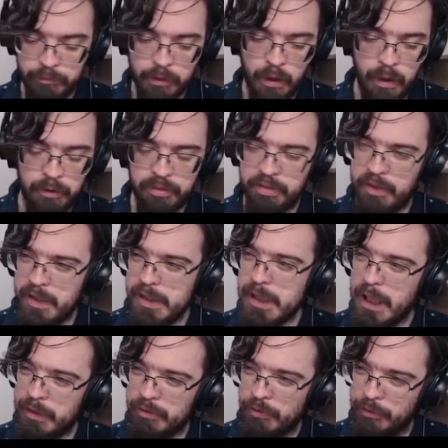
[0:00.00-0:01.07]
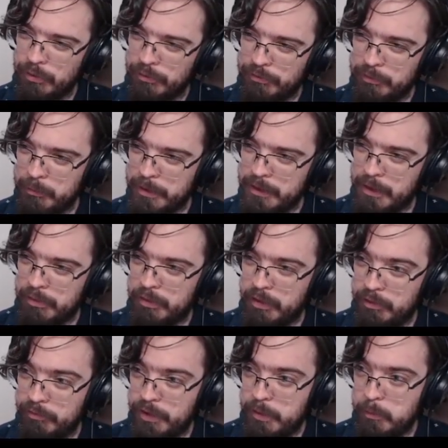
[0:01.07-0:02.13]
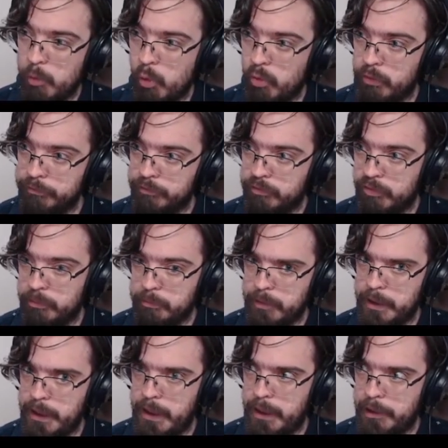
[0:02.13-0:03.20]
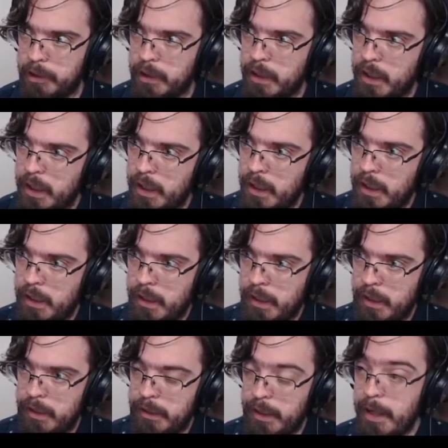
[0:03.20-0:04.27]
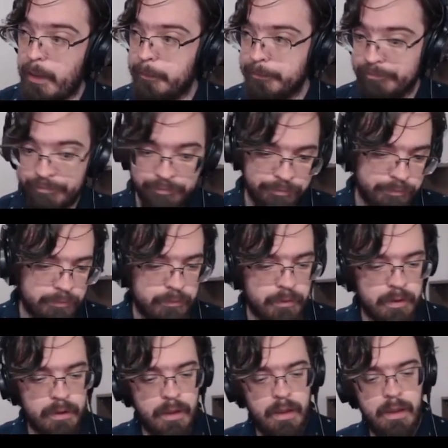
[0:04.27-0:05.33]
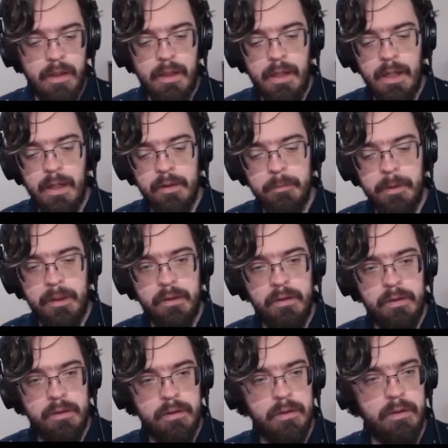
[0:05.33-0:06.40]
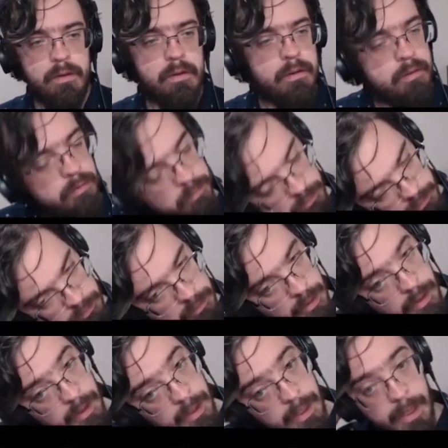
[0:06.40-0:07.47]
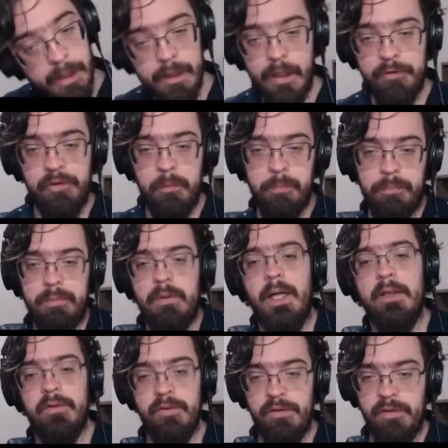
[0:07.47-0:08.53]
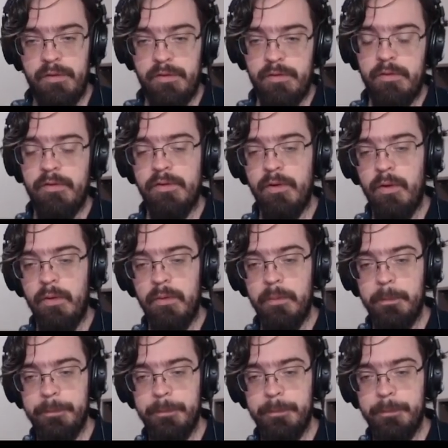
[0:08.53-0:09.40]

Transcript: I think that's all of them. I can't think of any more off the top of my head. Now, how to actually practice this. So